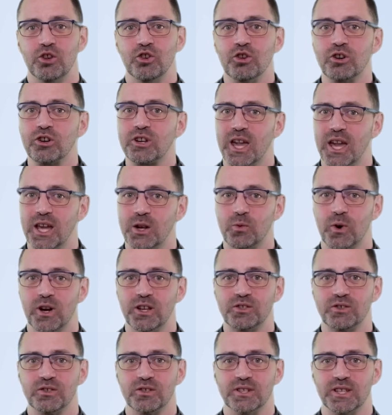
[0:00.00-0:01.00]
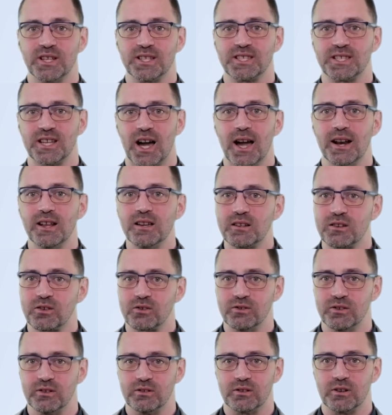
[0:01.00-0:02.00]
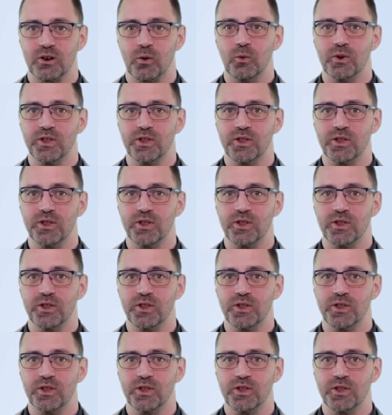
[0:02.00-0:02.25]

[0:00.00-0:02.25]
your gateway to an exciting career